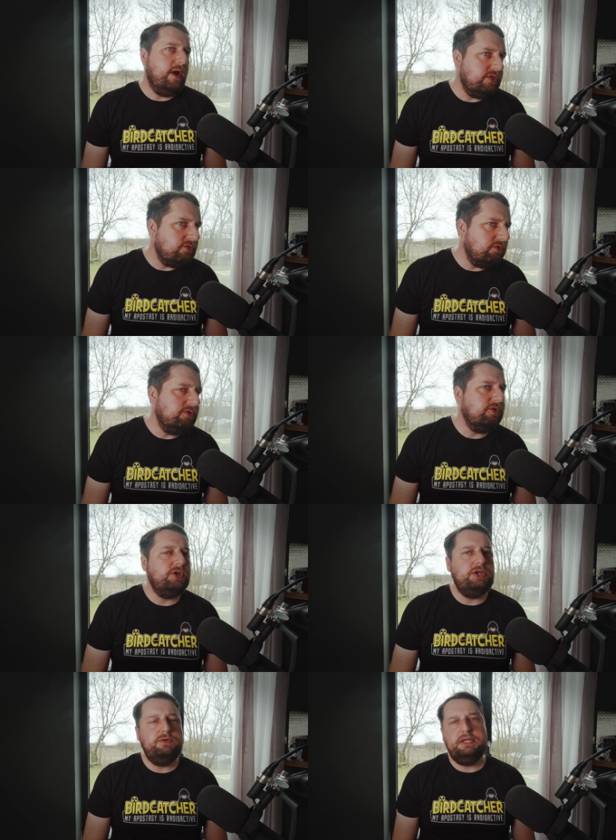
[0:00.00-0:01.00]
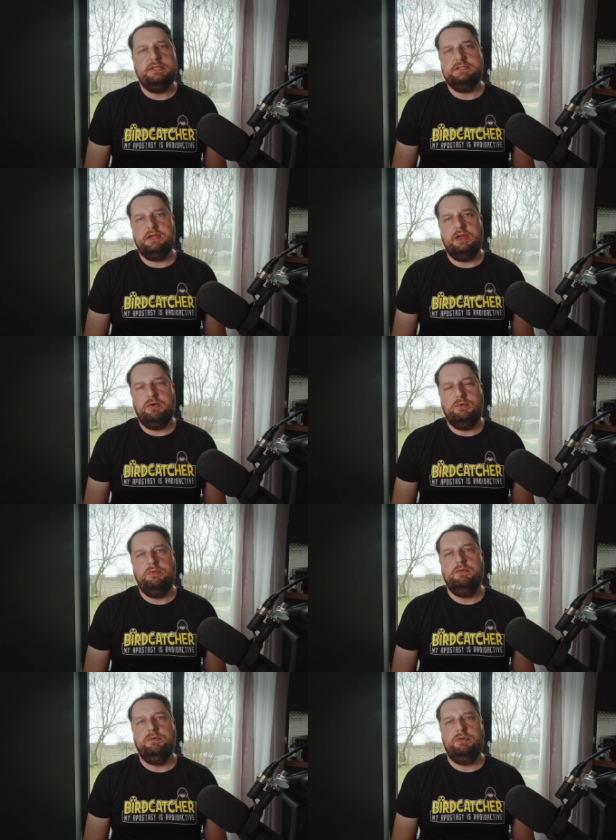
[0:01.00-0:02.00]
whether or not you need to
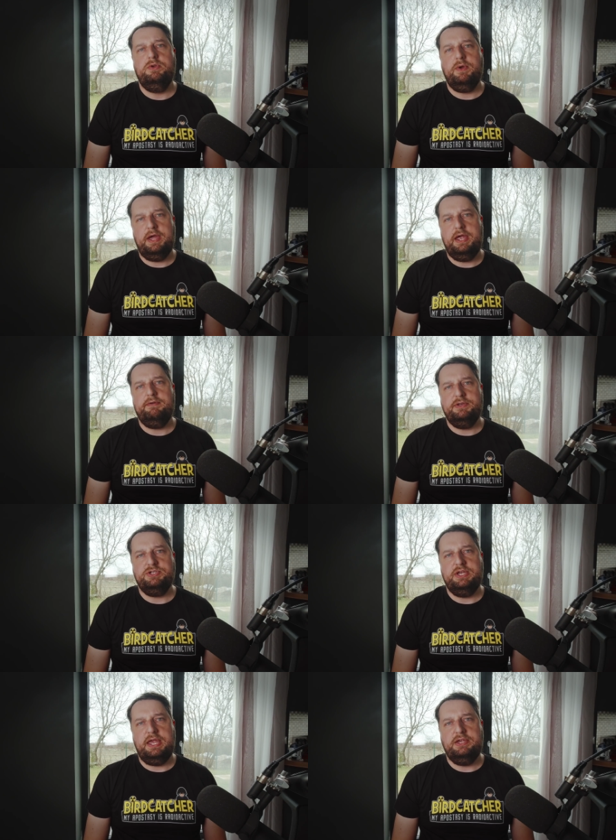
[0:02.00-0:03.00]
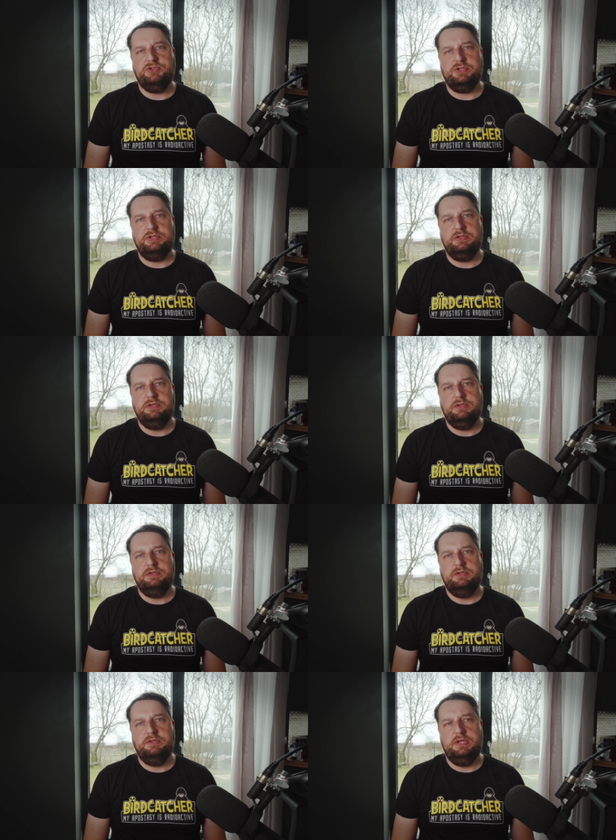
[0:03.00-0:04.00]
go through higher education.